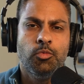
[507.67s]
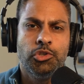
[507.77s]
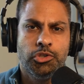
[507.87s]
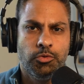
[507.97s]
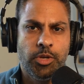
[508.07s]

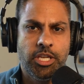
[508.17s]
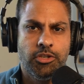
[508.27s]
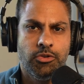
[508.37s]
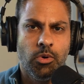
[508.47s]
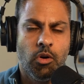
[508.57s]
should we
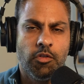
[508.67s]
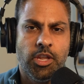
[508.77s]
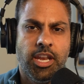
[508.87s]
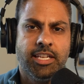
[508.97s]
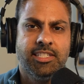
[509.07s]
do over
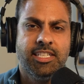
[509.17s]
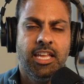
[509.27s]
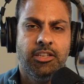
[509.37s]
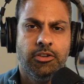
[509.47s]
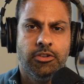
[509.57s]
the next
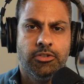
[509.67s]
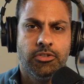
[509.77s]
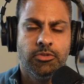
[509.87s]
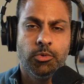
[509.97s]
10 years?